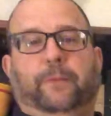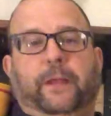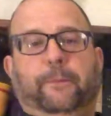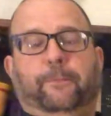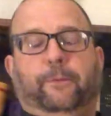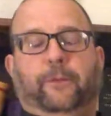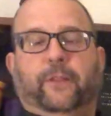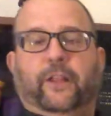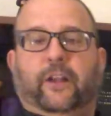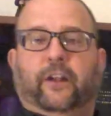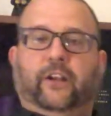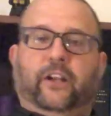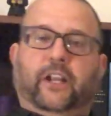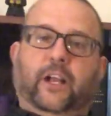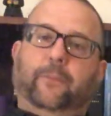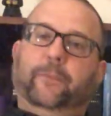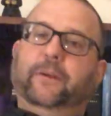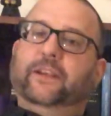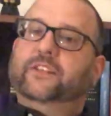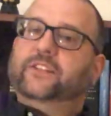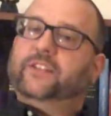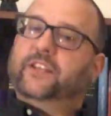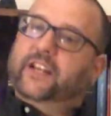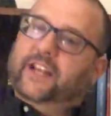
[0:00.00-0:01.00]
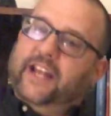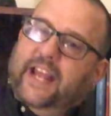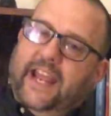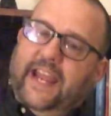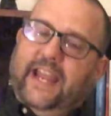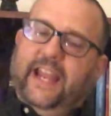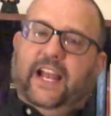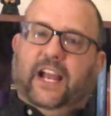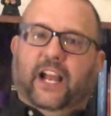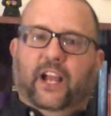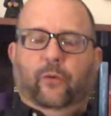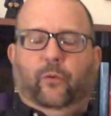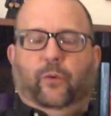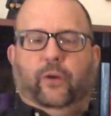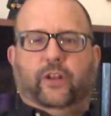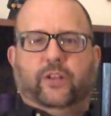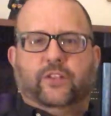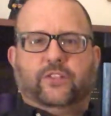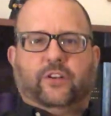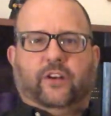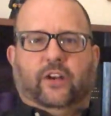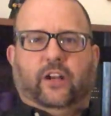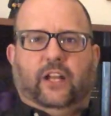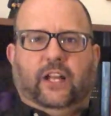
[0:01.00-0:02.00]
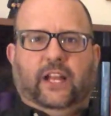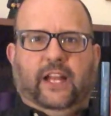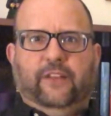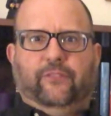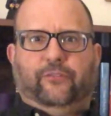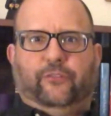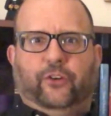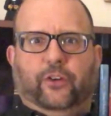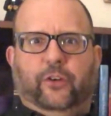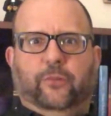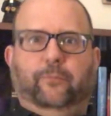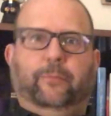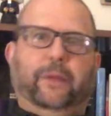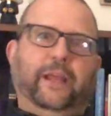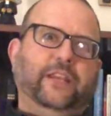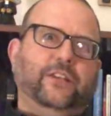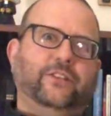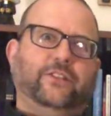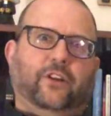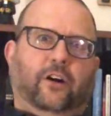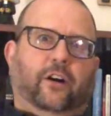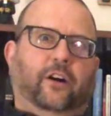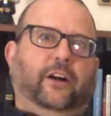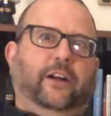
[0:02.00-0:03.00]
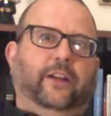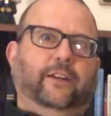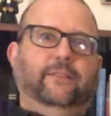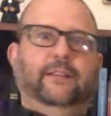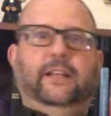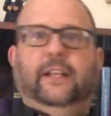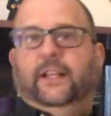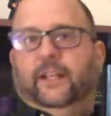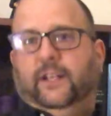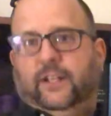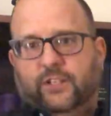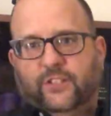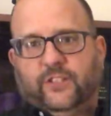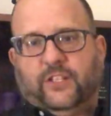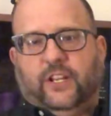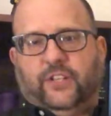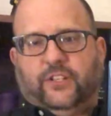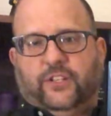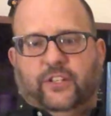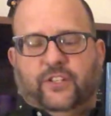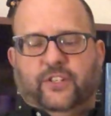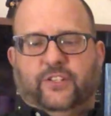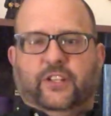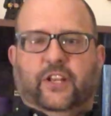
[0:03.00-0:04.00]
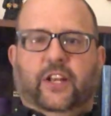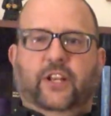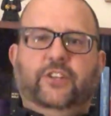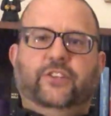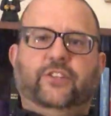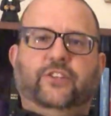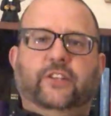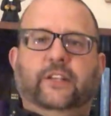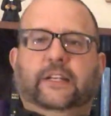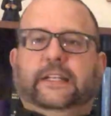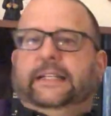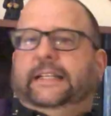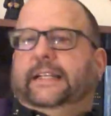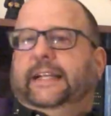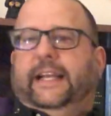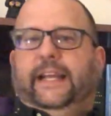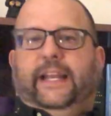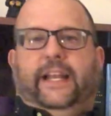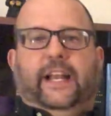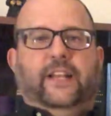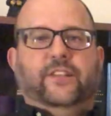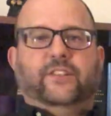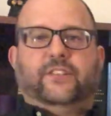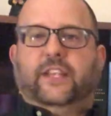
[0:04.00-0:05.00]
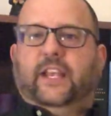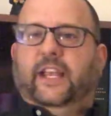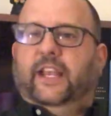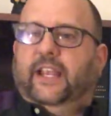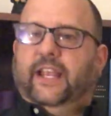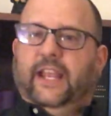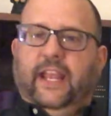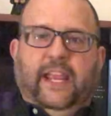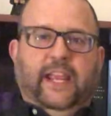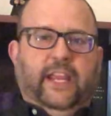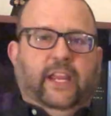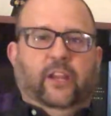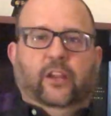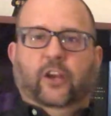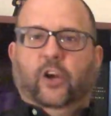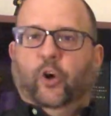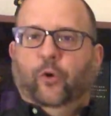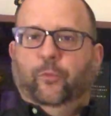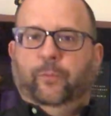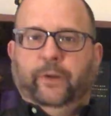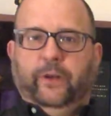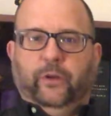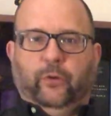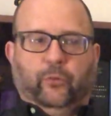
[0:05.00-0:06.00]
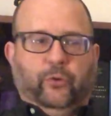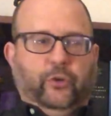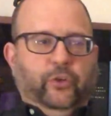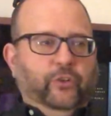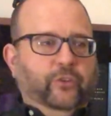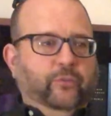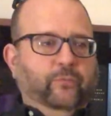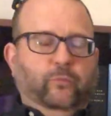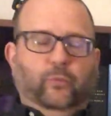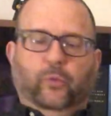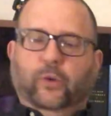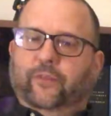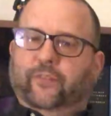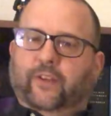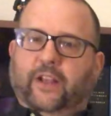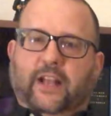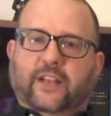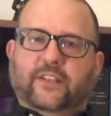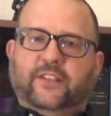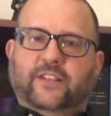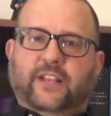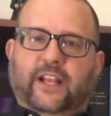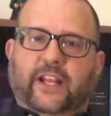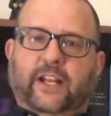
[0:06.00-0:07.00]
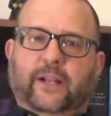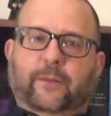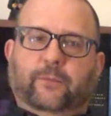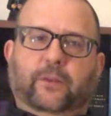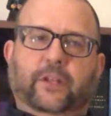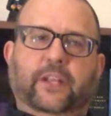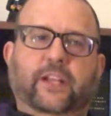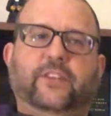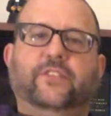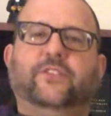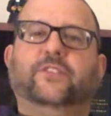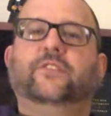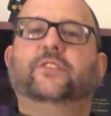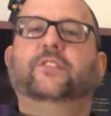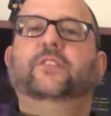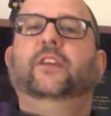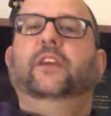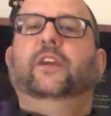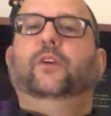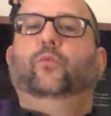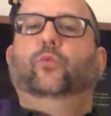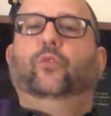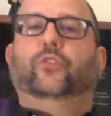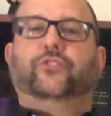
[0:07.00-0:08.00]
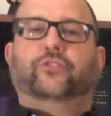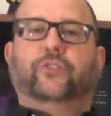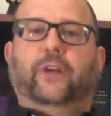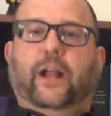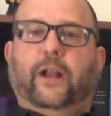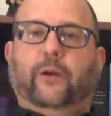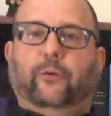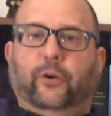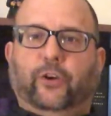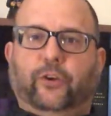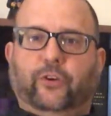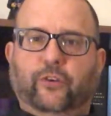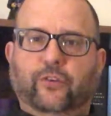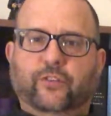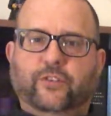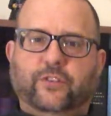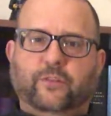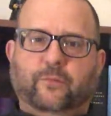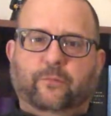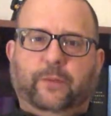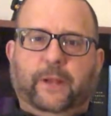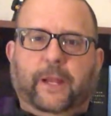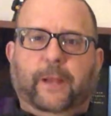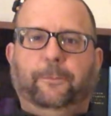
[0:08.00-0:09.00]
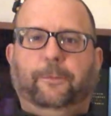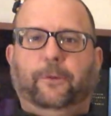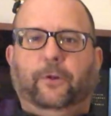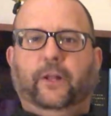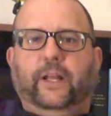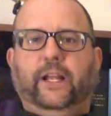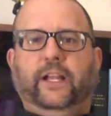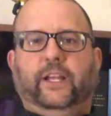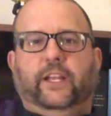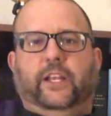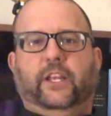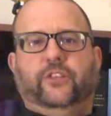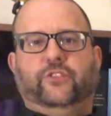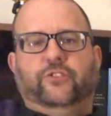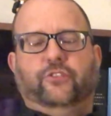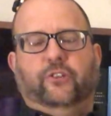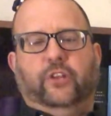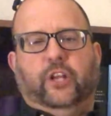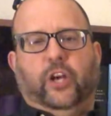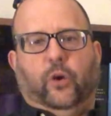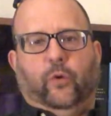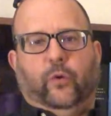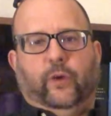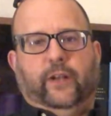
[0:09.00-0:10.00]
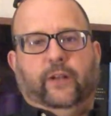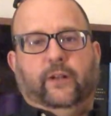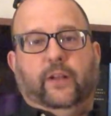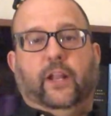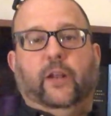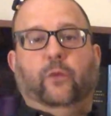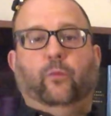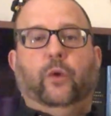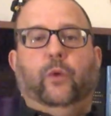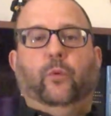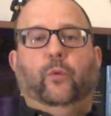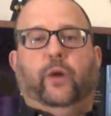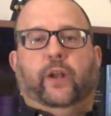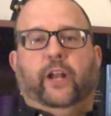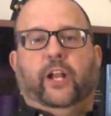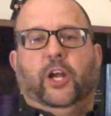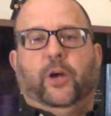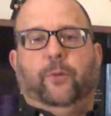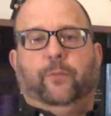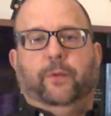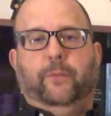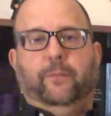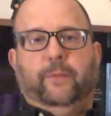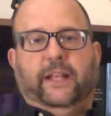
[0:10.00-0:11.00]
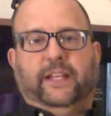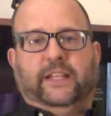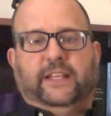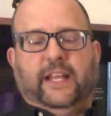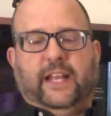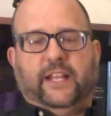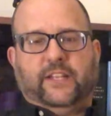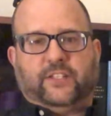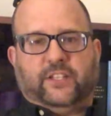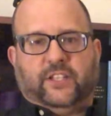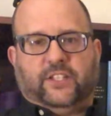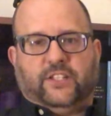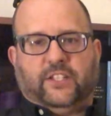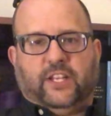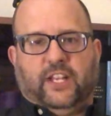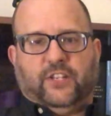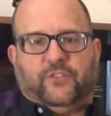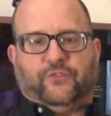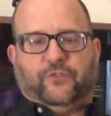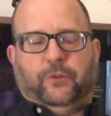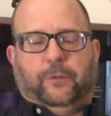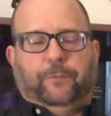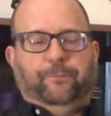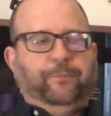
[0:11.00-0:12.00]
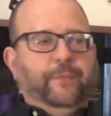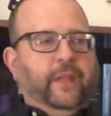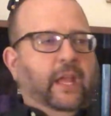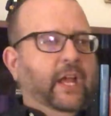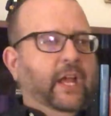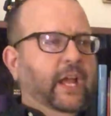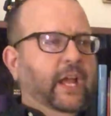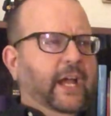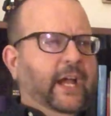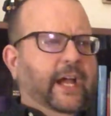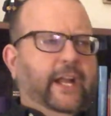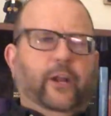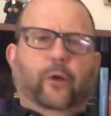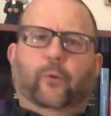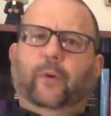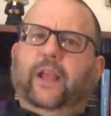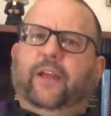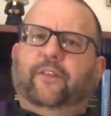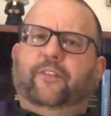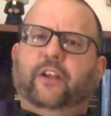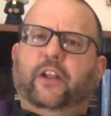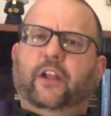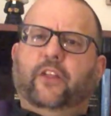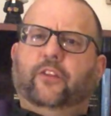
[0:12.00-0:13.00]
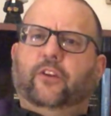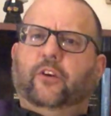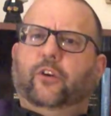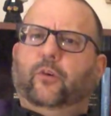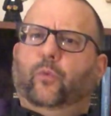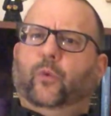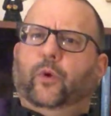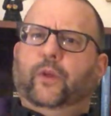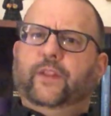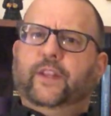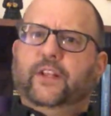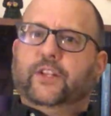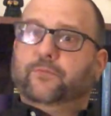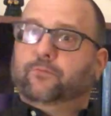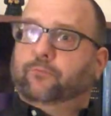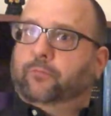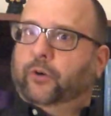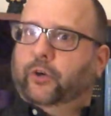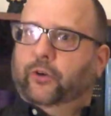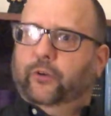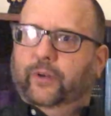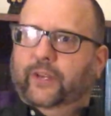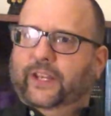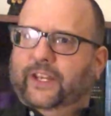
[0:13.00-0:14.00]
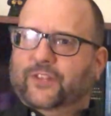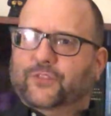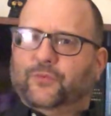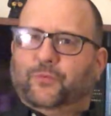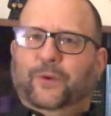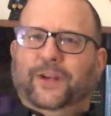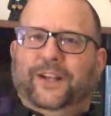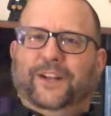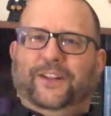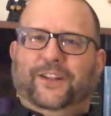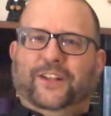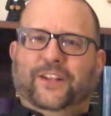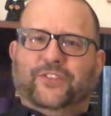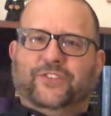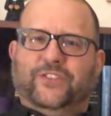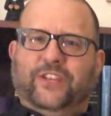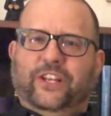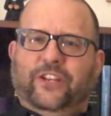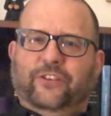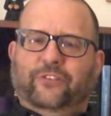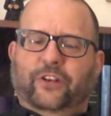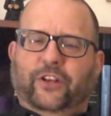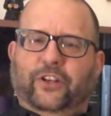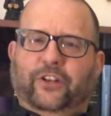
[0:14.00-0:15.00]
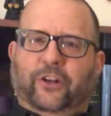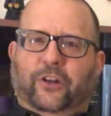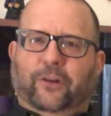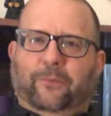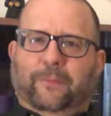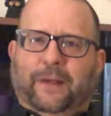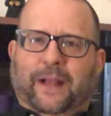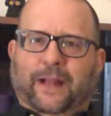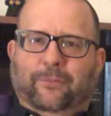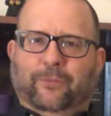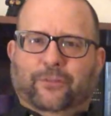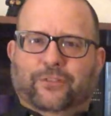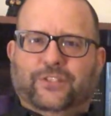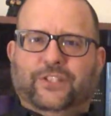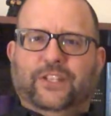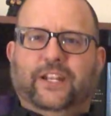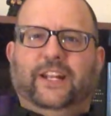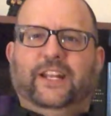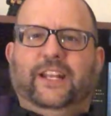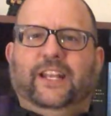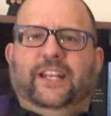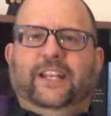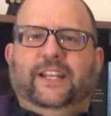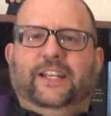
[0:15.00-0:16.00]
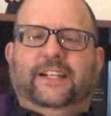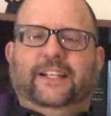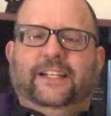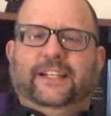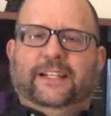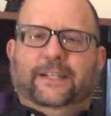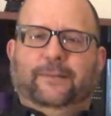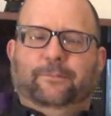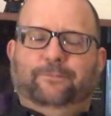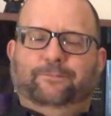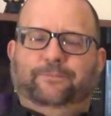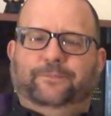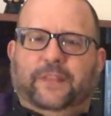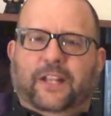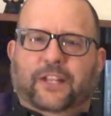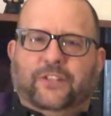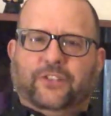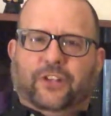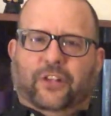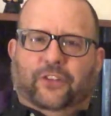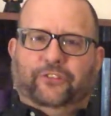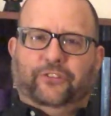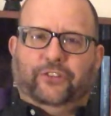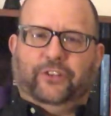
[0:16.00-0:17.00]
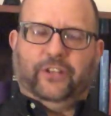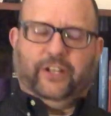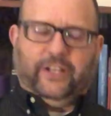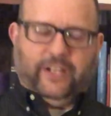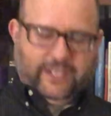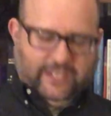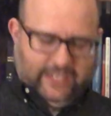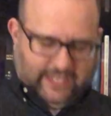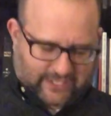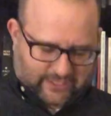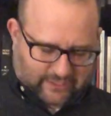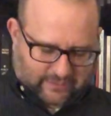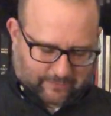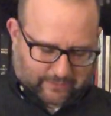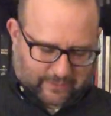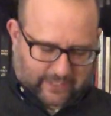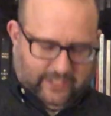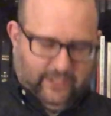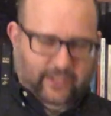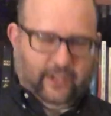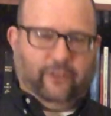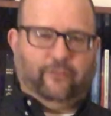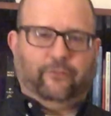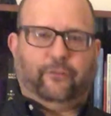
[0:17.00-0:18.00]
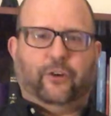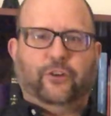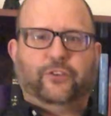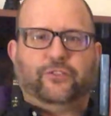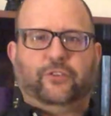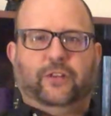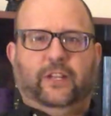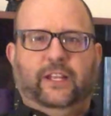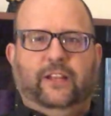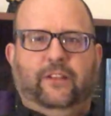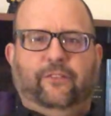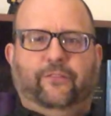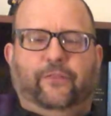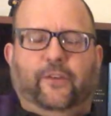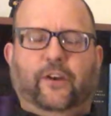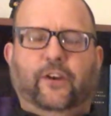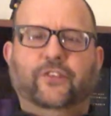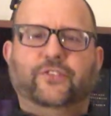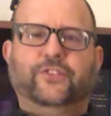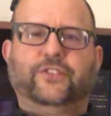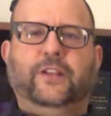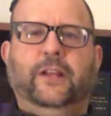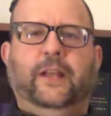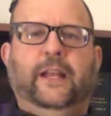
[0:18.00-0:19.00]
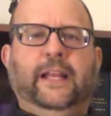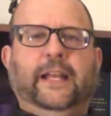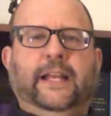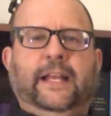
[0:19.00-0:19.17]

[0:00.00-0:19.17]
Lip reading: people that are coming saying, hey, I want to start a life group based on such and such. And I say, hey, open a room. We've got sign-up lists. We'll try to recruit some people and get you going. And we want to help you make that successful. I know we have another one that's brewing as well, a senior adult Bible study that's also going to need to be done virtually at first.